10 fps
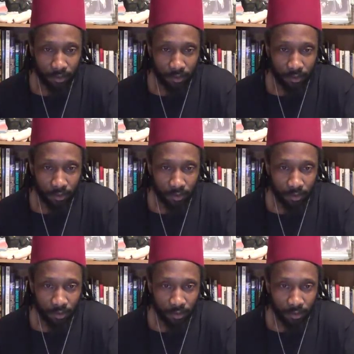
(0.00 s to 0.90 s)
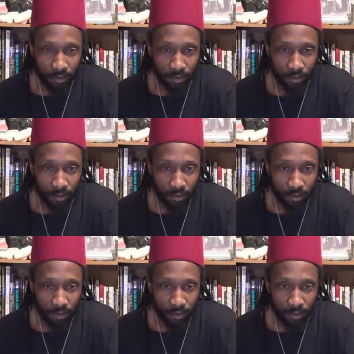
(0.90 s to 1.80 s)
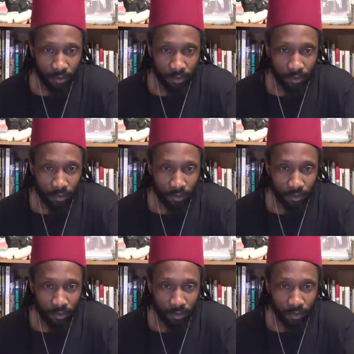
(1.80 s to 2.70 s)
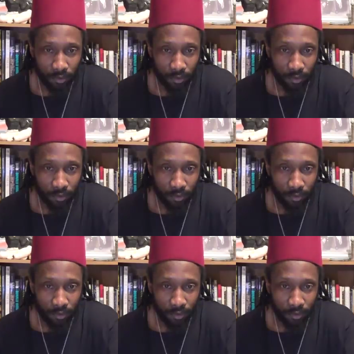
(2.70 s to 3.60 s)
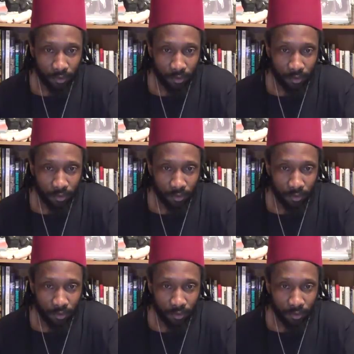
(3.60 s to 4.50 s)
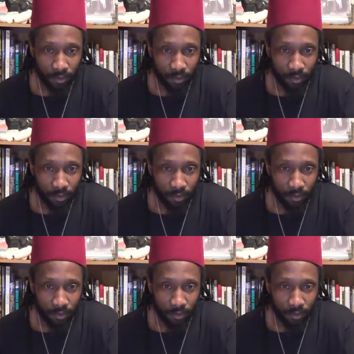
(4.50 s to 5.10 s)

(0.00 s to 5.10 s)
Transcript: (silence)